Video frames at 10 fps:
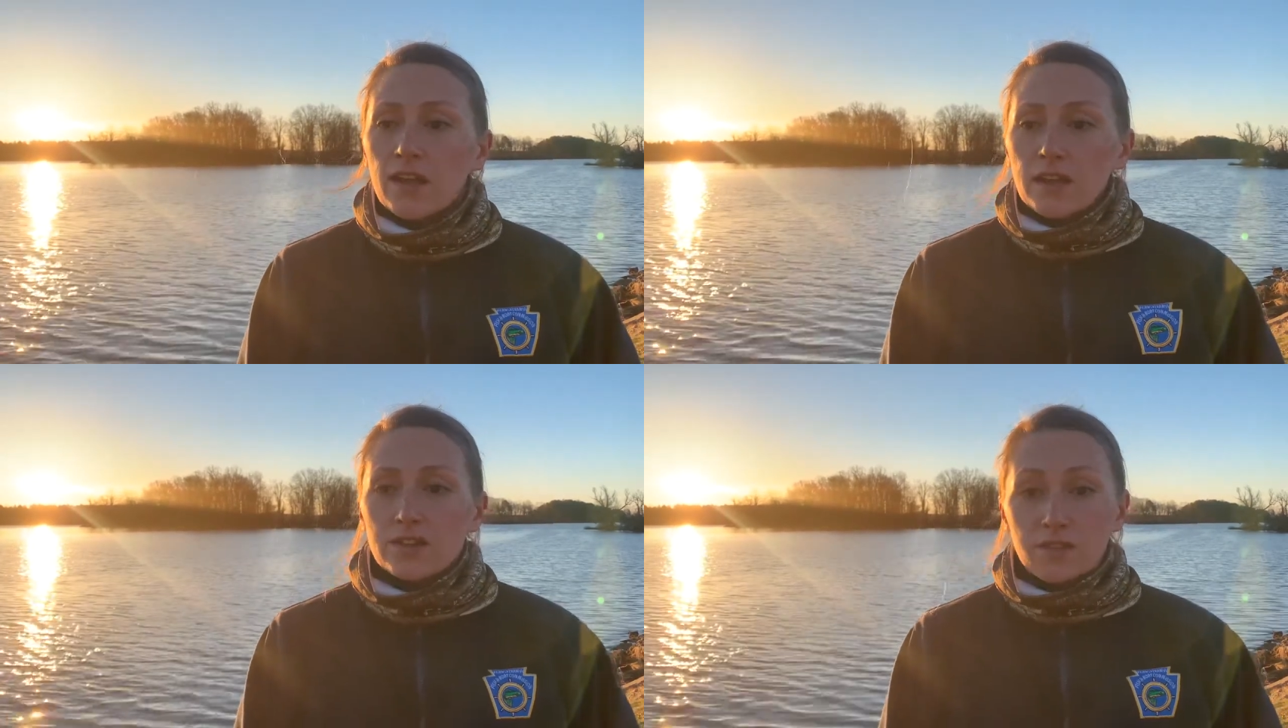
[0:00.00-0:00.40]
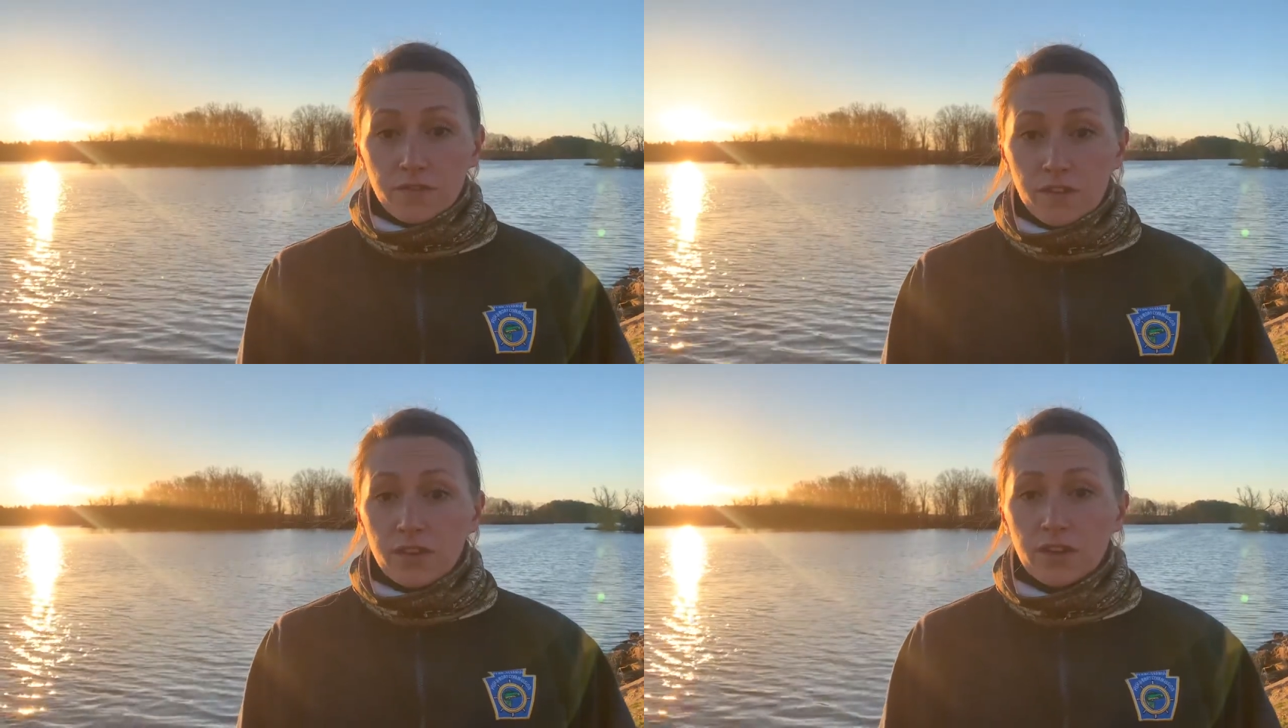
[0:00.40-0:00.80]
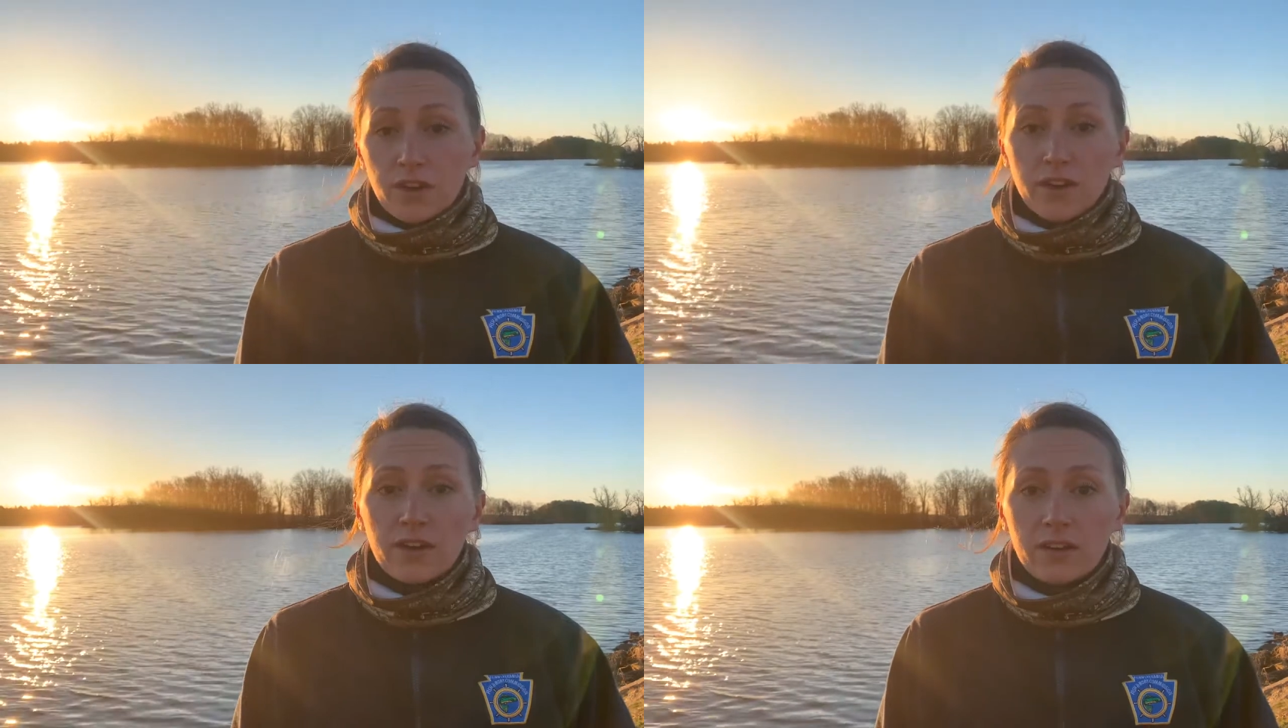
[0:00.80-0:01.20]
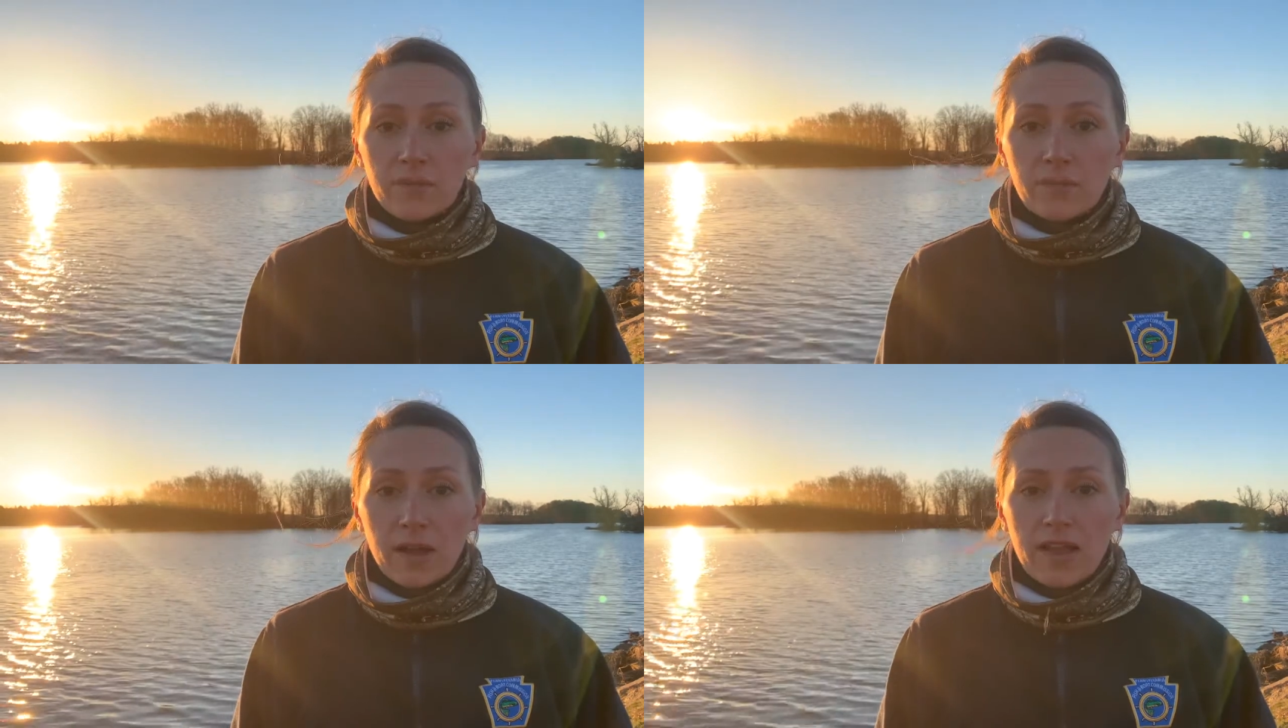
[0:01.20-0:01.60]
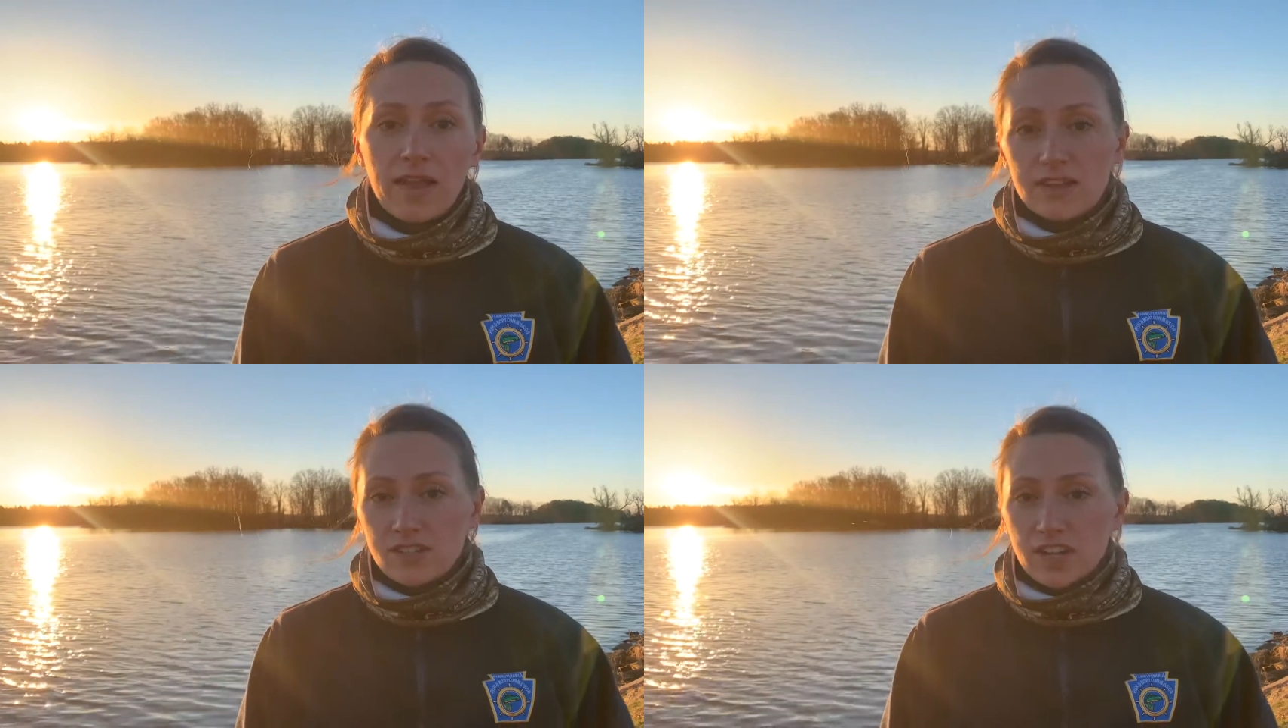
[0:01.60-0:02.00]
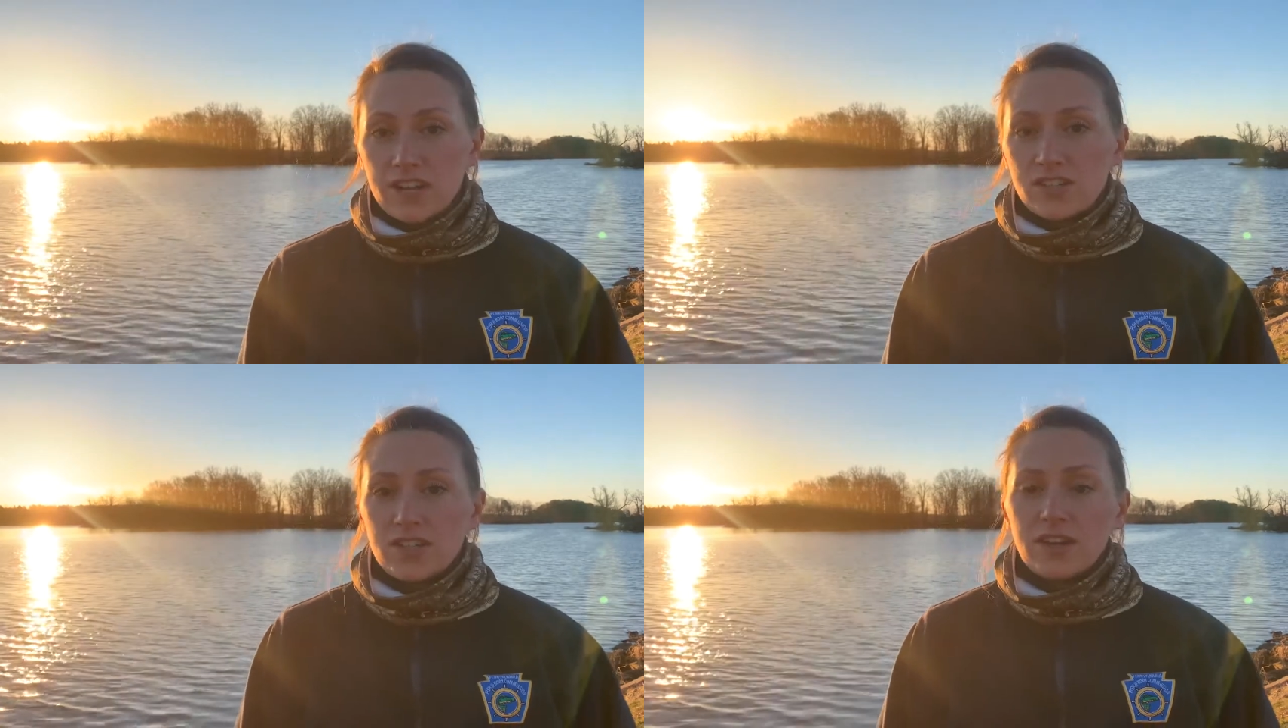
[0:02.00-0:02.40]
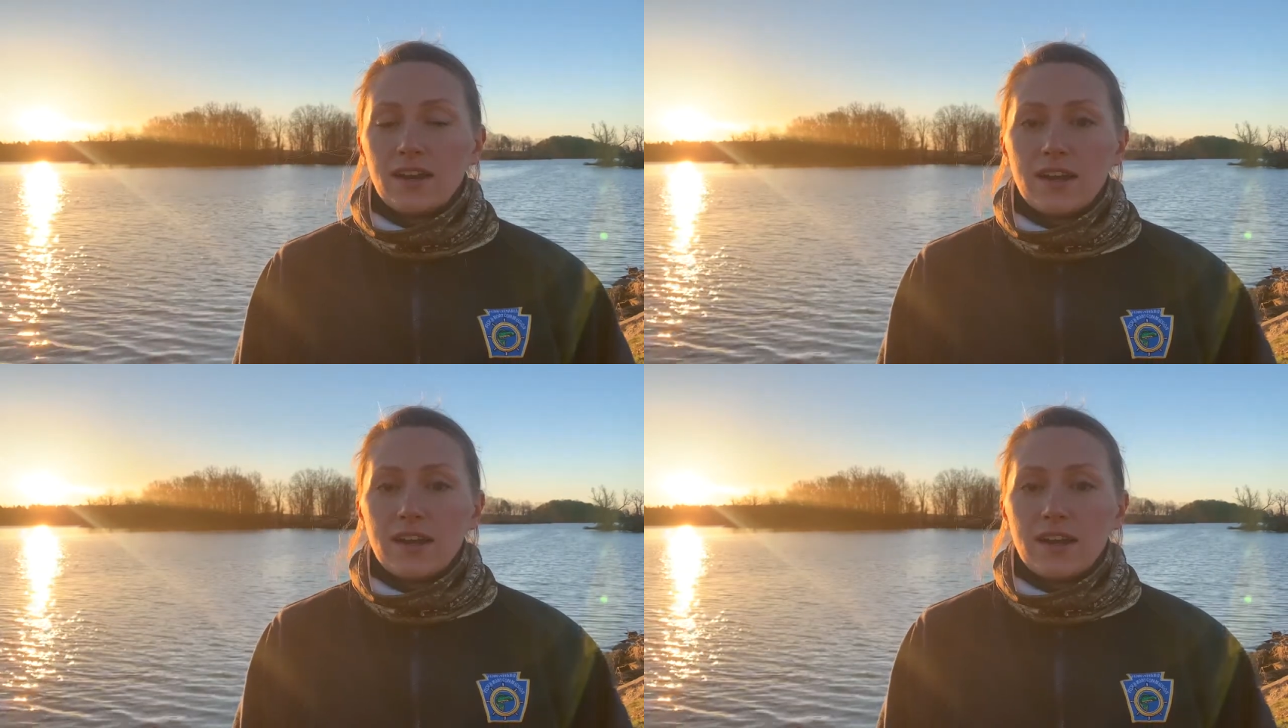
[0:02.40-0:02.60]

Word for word: to further my education,